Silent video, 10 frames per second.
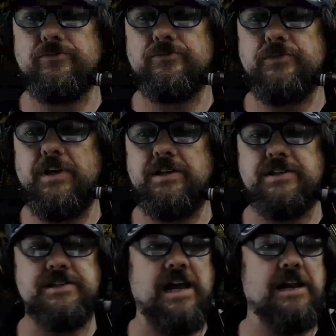It's
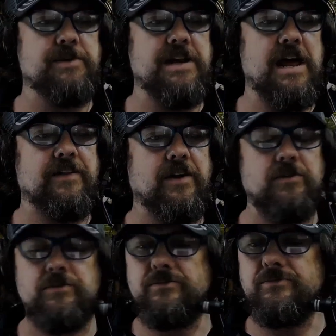telling me now, oh,
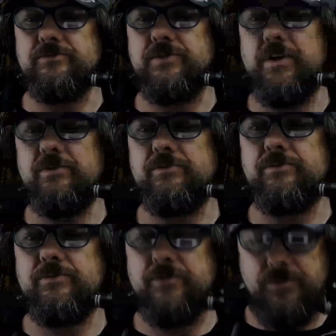no.
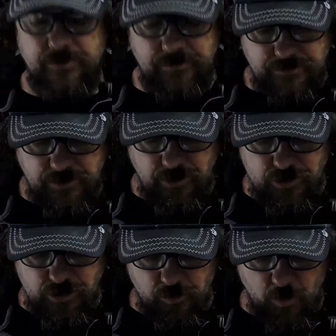The
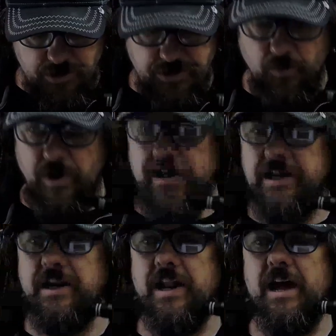YouTube watcher went in
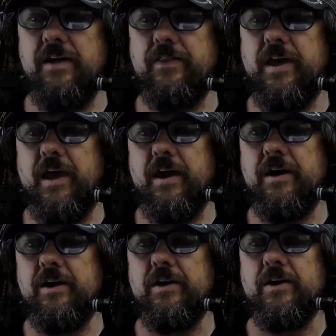and out there,
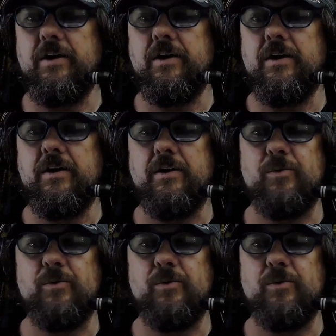which